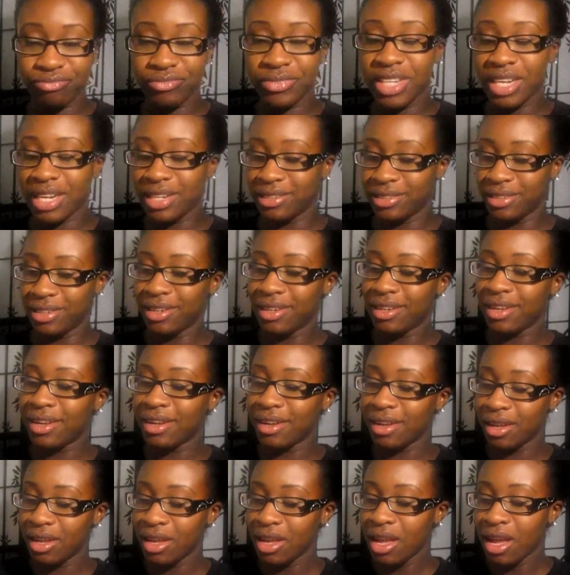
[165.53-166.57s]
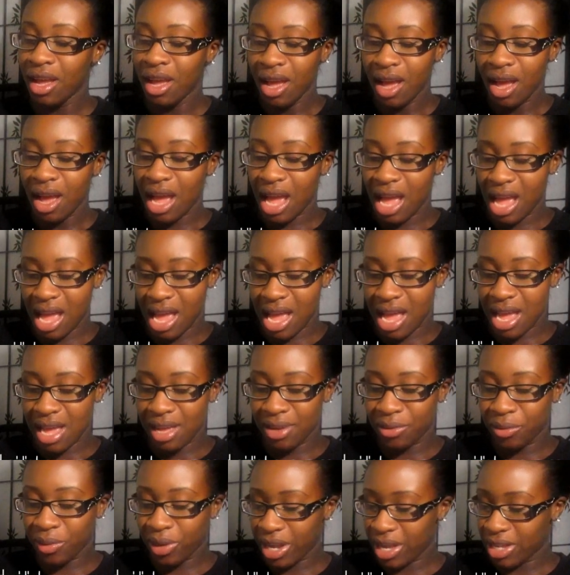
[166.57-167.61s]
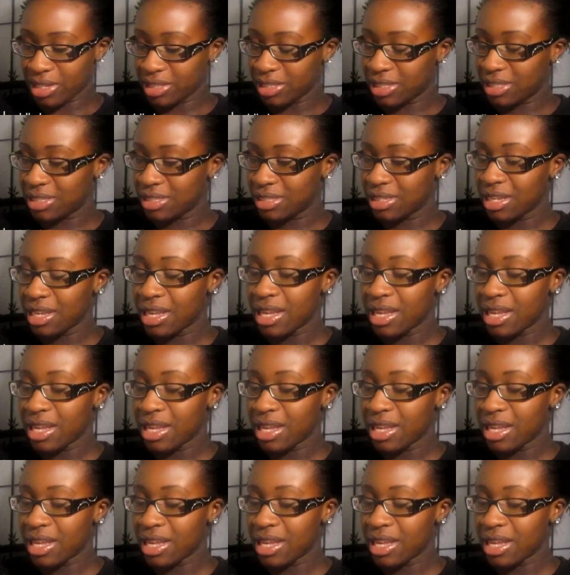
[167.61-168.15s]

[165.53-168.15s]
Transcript: Done. uh, what else?